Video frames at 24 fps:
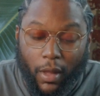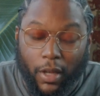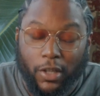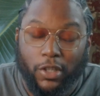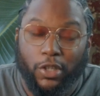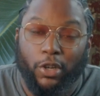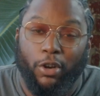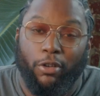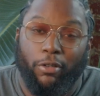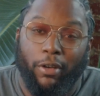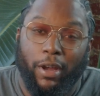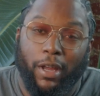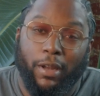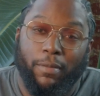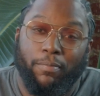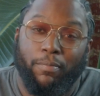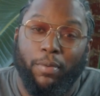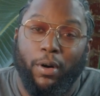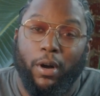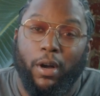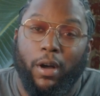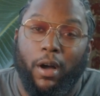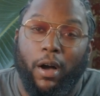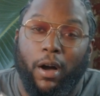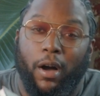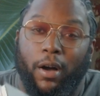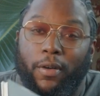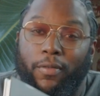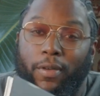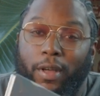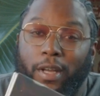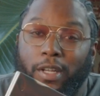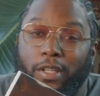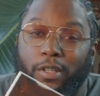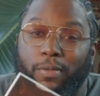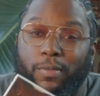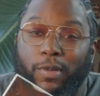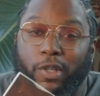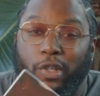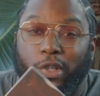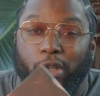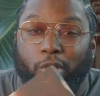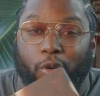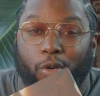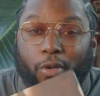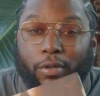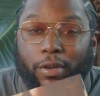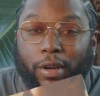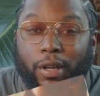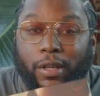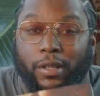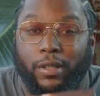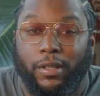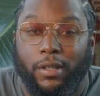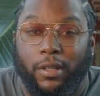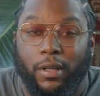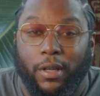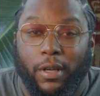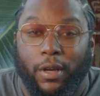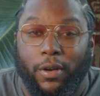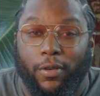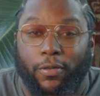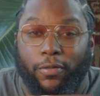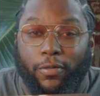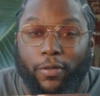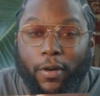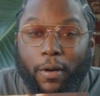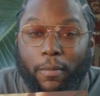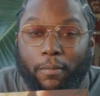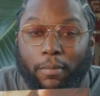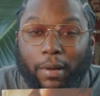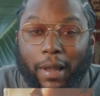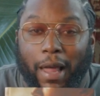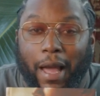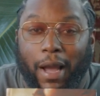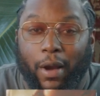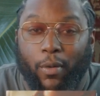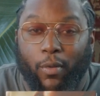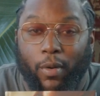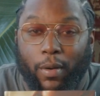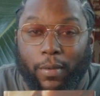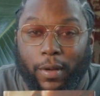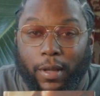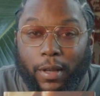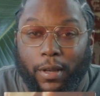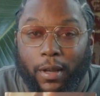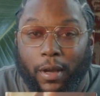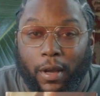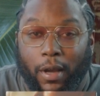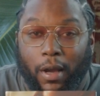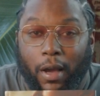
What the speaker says: to create a book of intimate stories from Black women